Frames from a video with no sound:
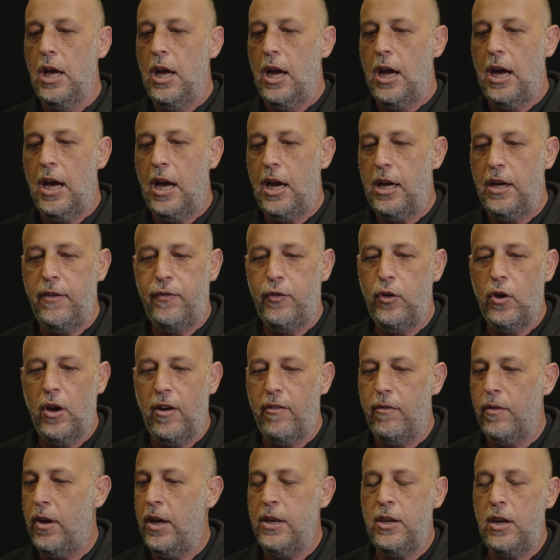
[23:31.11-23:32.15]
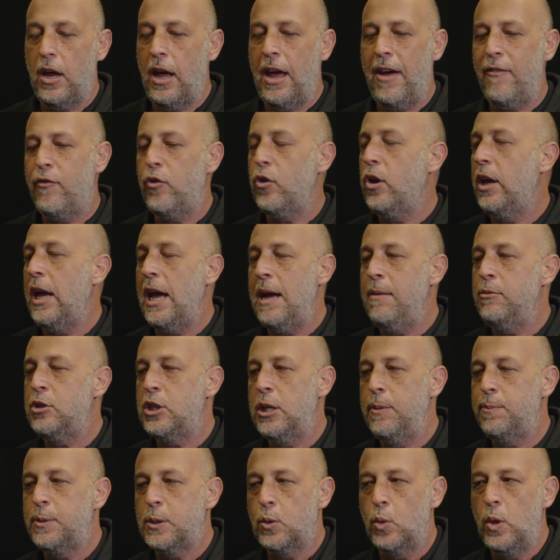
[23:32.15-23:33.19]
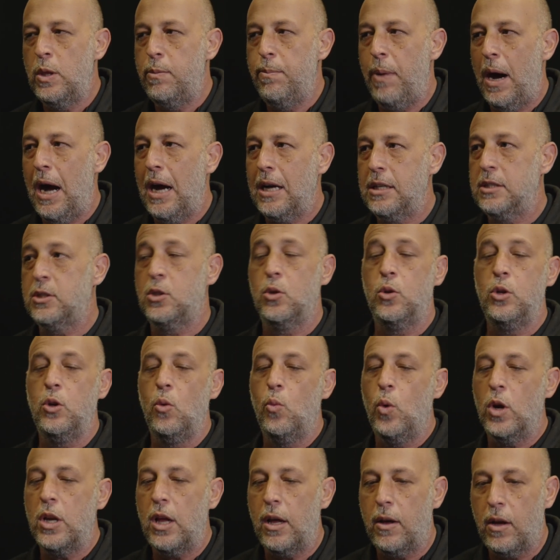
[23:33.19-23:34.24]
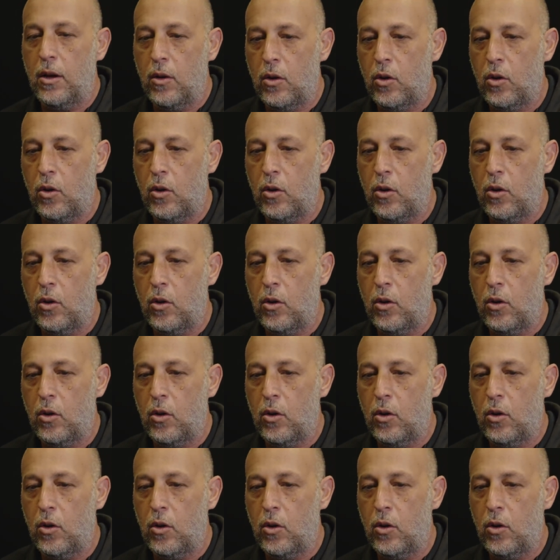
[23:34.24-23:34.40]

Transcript: Uh, if you have, and every game ships with bugs, so you want to